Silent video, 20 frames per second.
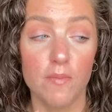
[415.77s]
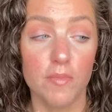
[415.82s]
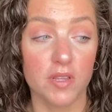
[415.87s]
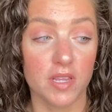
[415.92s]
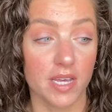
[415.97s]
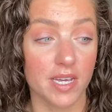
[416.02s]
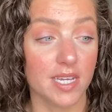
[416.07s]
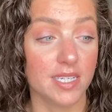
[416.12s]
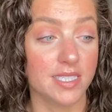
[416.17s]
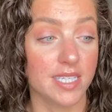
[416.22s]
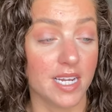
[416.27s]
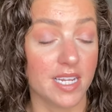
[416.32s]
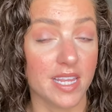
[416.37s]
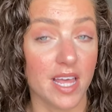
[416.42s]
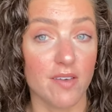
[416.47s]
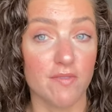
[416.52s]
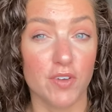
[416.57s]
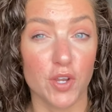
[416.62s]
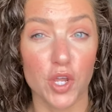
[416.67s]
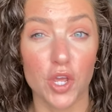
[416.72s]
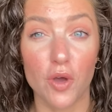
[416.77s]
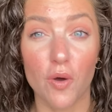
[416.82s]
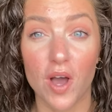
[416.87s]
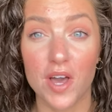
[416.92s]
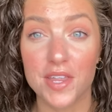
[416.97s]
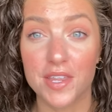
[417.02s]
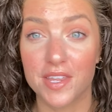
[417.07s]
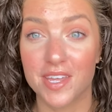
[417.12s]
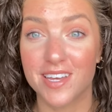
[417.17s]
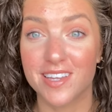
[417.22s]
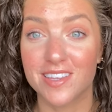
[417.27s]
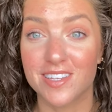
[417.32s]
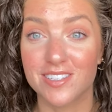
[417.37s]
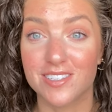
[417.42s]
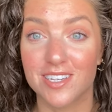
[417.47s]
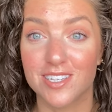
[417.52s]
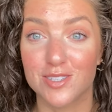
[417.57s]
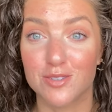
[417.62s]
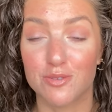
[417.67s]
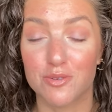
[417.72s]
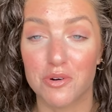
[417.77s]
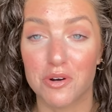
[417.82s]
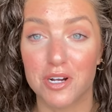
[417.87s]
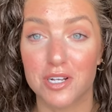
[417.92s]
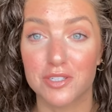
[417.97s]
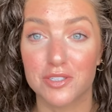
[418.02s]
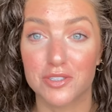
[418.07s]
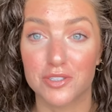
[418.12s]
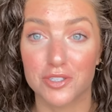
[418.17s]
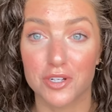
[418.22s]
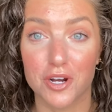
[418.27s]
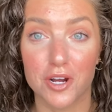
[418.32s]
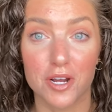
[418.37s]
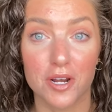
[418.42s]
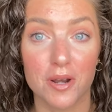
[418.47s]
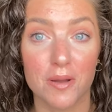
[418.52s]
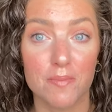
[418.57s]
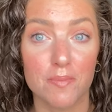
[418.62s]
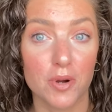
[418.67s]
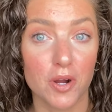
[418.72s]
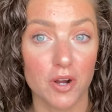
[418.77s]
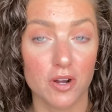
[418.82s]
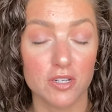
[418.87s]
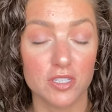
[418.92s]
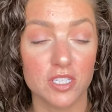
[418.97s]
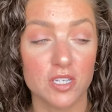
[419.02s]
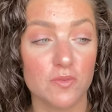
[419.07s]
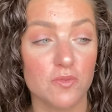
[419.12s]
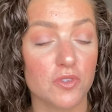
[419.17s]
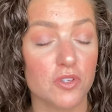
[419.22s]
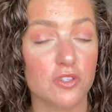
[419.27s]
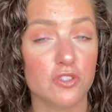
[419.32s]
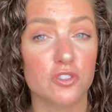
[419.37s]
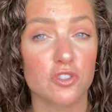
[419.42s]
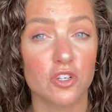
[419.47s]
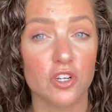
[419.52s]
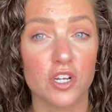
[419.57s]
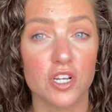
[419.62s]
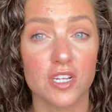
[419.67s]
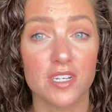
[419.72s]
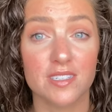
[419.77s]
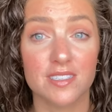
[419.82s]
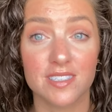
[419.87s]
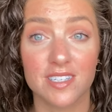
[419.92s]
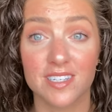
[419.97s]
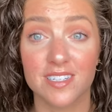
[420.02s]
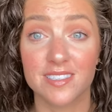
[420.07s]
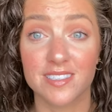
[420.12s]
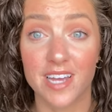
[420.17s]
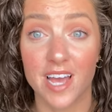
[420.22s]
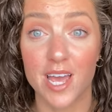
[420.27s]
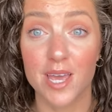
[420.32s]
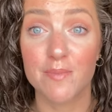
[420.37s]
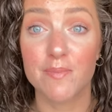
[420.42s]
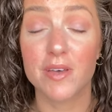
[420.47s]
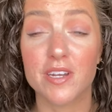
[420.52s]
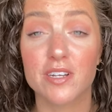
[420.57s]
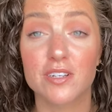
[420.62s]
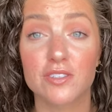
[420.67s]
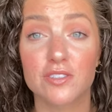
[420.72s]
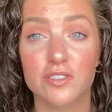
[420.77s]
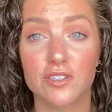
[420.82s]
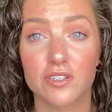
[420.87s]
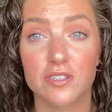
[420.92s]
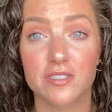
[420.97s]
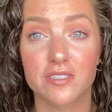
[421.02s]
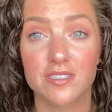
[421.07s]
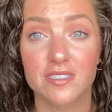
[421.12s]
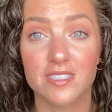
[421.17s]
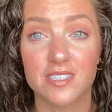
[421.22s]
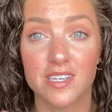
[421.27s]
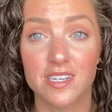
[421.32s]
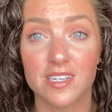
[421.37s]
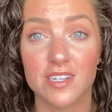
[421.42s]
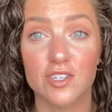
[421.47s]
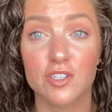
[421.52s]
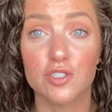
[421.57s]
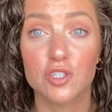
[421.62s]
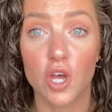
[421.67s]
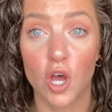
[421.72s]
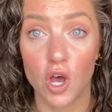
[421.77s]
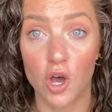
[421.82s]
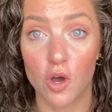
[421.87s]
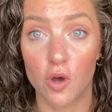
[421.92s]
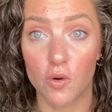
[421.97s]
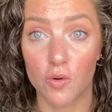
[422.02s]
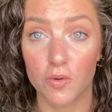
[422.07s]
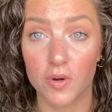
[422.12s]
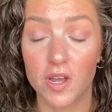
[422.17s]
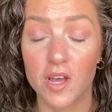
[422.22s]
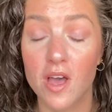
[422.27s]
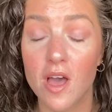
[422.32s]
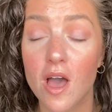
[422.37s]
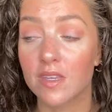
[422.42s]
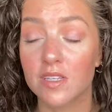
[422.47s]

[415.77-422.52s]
But like I said in that video, I think this is for a certain person with a certain skin type a certain skin tone.